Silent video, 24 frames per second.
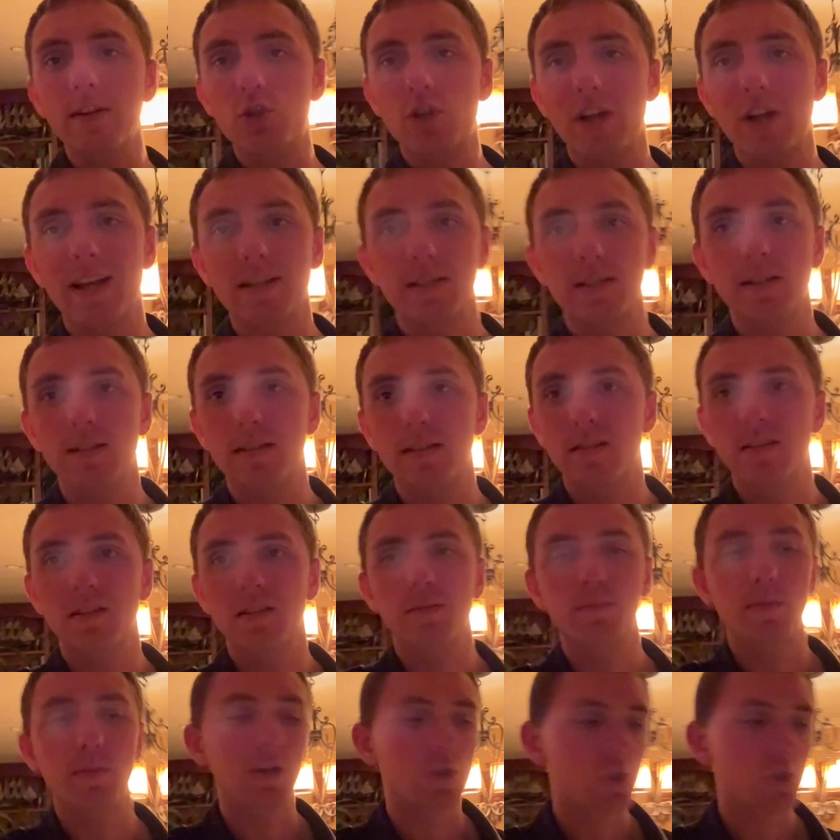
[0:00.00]
chassis,
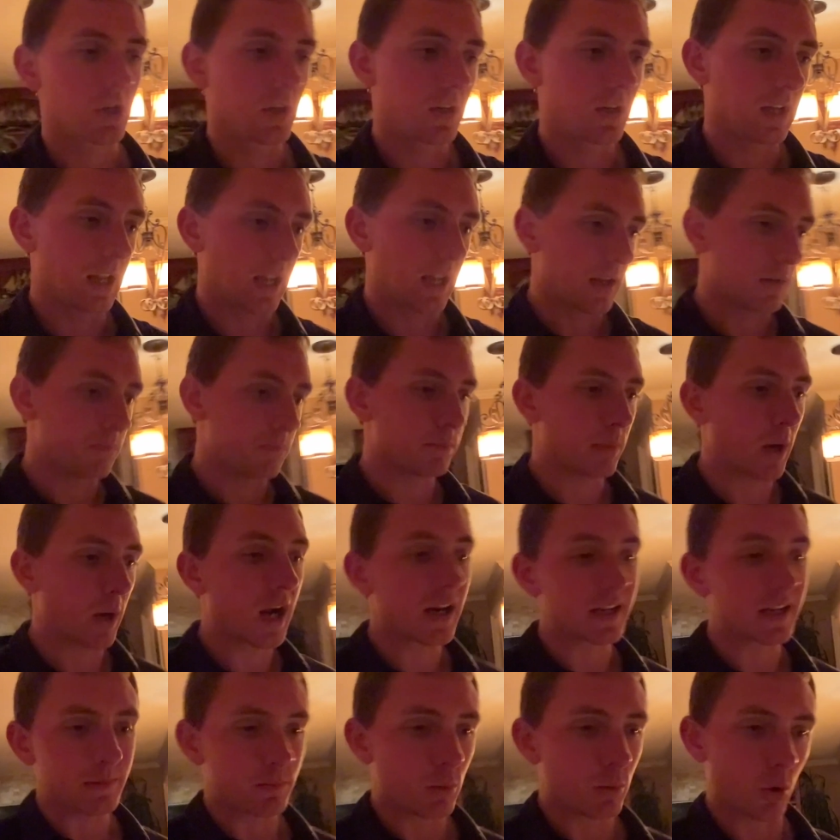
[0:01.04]
suspension, and
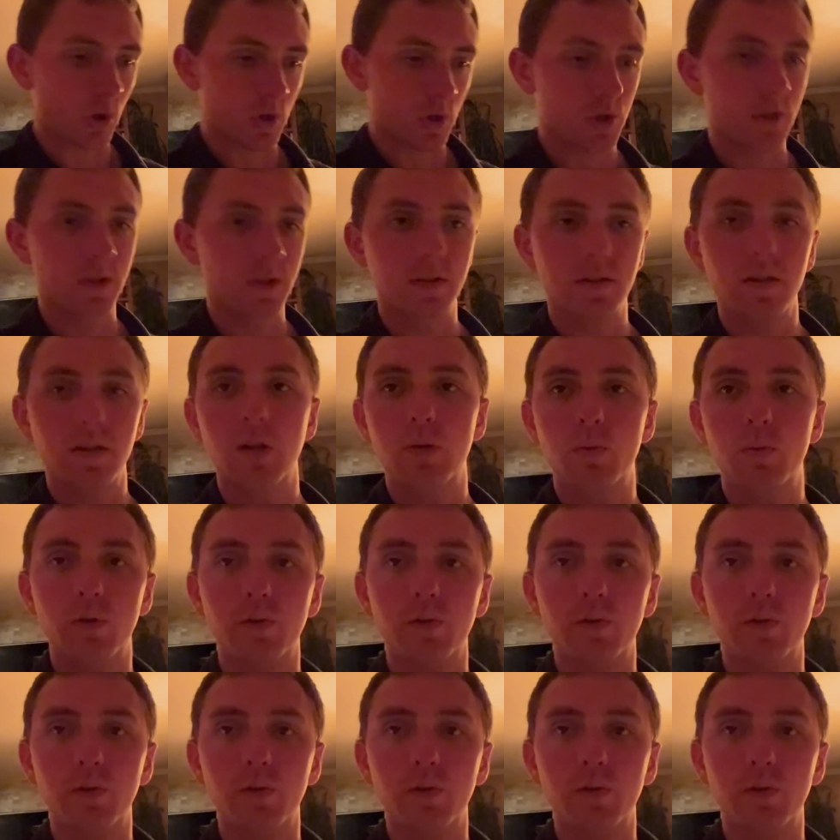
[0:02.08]
body portions done.